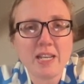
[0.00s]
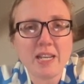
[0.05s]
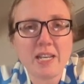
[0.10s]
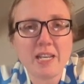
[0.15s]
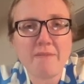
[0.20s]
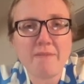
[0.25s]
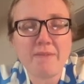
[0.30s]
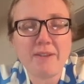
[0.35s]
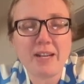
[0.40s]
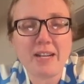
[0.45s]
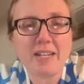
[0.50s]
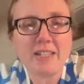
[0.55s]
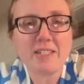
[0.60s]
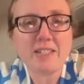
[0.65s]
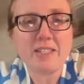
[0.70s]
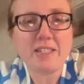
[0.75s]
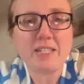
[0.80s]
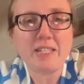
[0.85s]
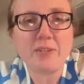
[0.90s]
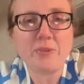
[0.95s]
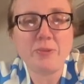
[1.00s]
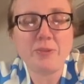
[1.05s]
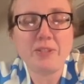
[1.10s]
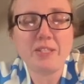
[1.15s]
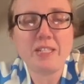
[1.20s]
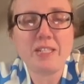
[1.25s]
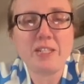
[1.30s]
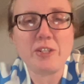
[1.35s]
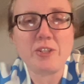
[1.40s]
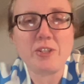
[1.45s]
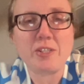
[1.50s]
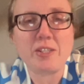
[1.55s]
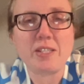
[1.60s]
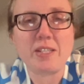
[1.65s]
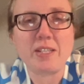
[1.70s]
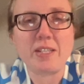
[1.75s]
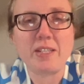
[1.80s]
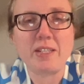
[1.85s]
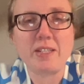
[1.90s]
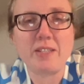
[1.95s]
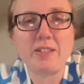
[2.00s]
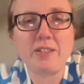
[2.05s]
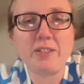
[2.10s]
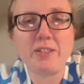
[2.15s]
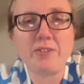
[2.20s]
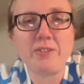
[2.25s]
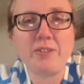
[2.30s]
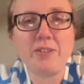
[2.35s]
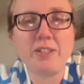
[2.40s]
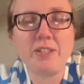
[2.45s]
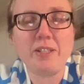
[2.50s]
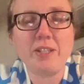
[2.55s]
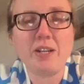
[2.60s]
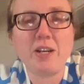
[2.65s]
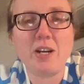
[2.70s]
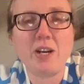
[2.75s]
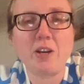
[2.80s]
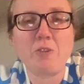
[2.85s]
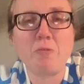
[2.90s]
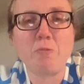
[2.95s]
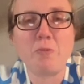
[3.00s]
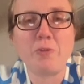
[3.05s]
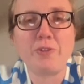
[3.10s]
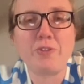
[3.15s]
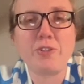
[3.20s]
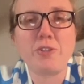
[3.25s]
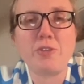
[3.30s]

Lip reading: In fact, the only digits it can include are 1,